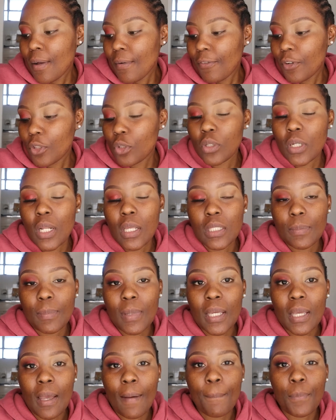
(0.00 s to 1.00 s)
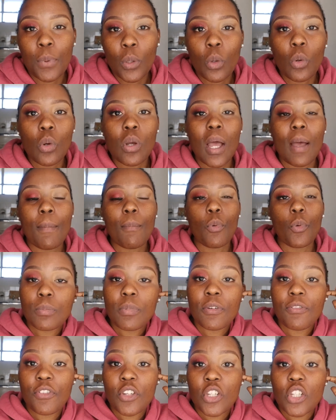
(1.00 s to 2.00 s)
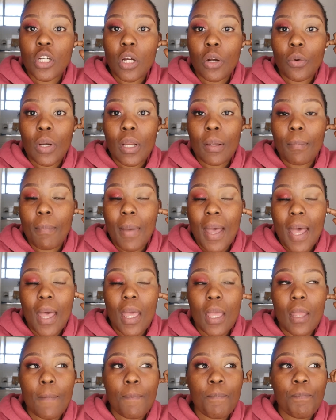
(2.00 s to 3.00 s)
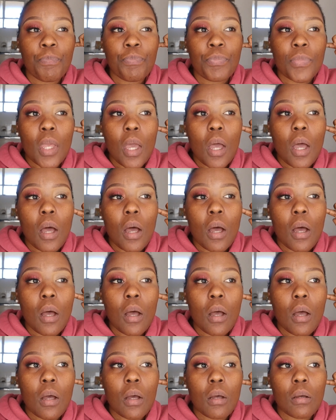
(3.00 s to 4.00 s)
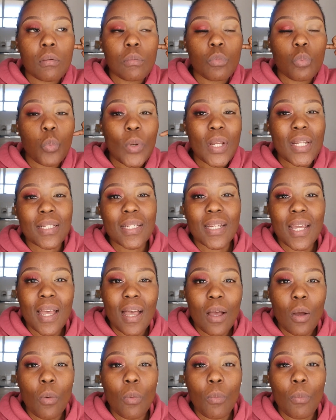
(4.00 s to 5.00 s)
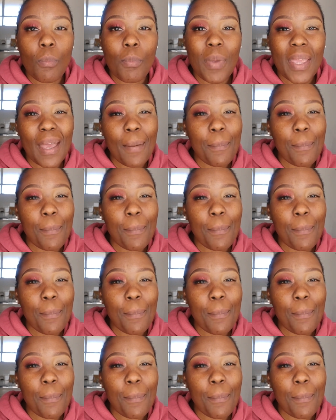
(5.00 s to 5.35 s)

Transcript: For today's makeup look, I'm going to be featuring my winter makeup